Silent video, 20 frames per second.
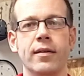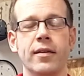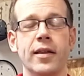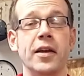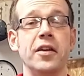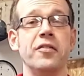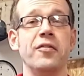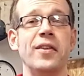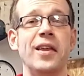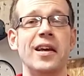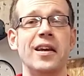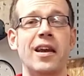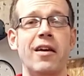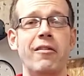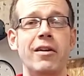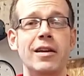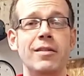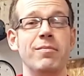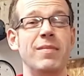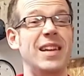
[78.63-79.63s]
Thanks for that,
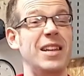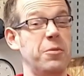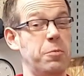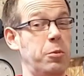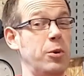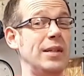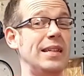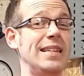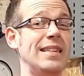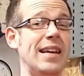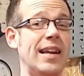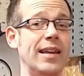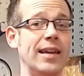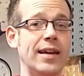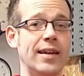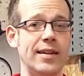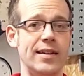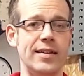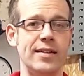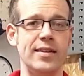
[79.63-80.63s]
Gary. It's pretty
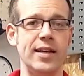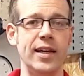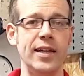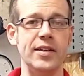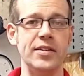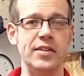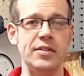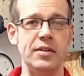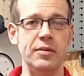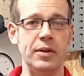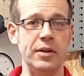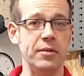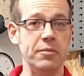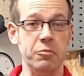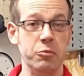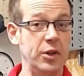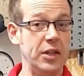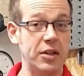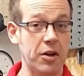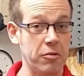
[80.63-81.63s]
telling at this stage that
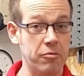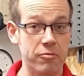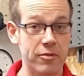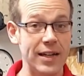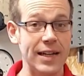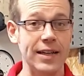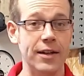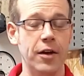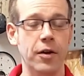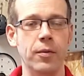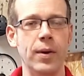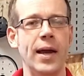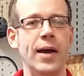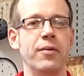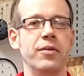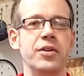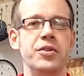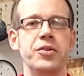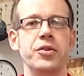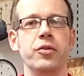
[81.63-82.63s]
we don't really know
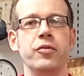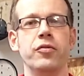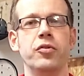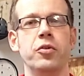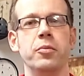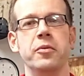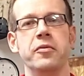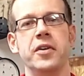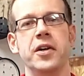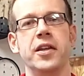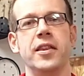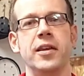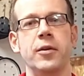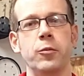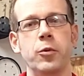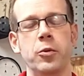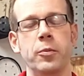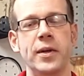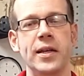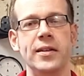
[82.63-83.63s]
how this new form of earthing
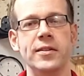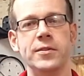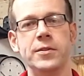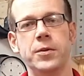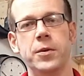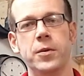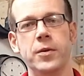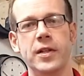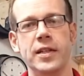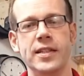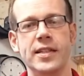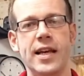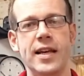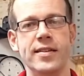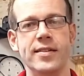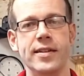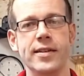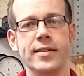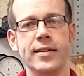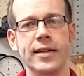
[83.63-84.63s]
will be installed and
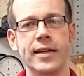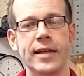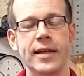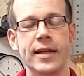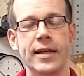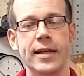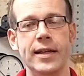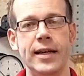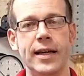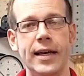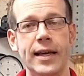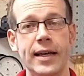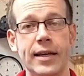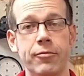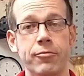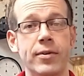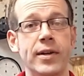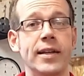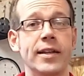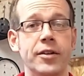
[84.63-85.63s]
tested. Uh,
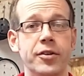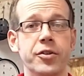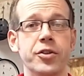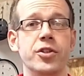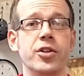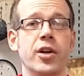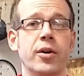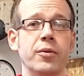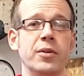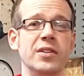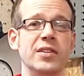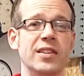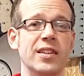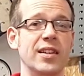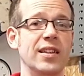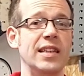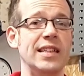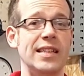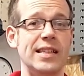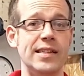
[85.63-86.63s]
it really does show us
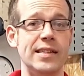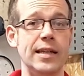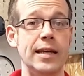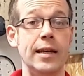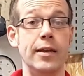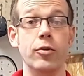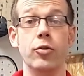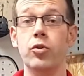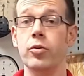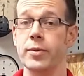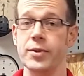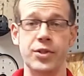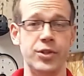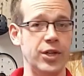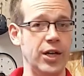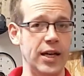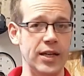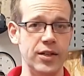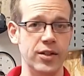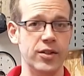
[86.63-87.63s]
that this is an enormous
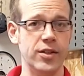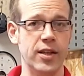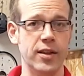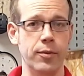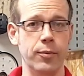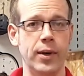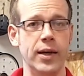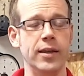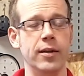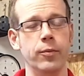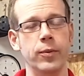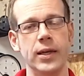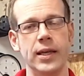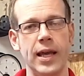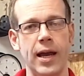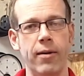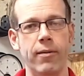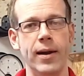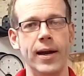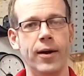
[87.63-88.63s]
change to the way that we
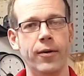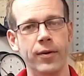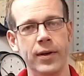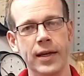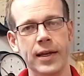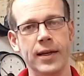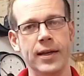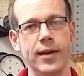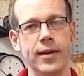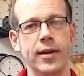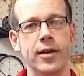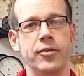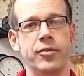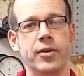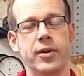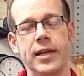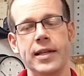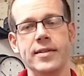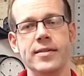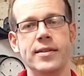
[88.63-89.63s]
carry out
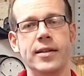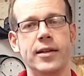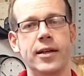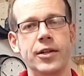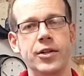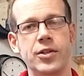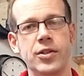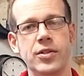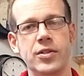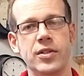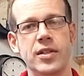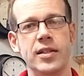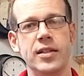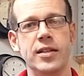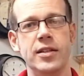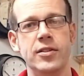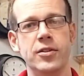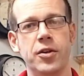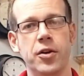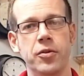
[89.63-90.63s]
electrical installations in
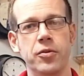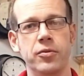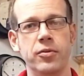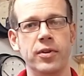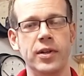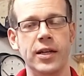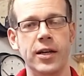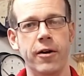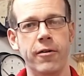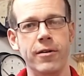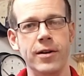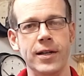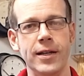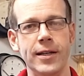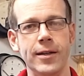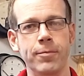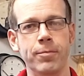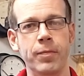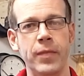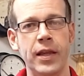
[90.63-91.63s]
this country
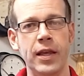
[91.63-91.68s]
currently.